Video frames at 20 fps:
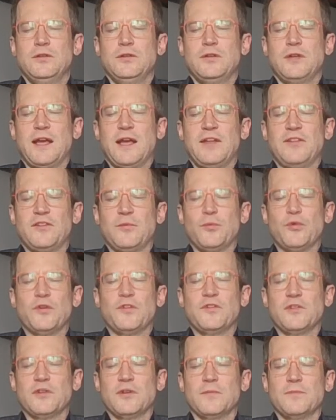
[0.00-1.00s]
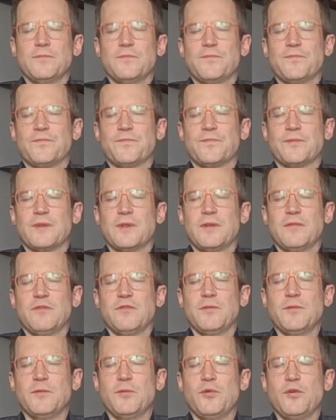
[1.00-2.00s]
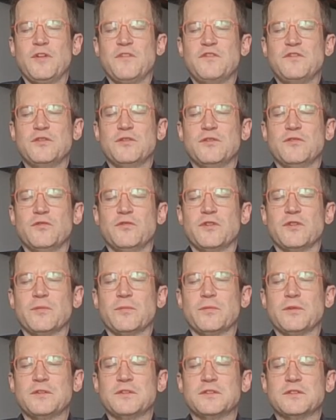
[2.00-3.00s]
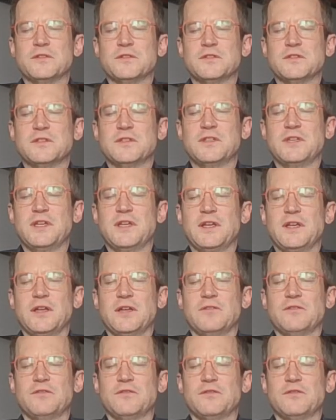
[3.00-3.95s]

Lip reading: as a prisoner. From the point of view of one of the prisoners in the cave,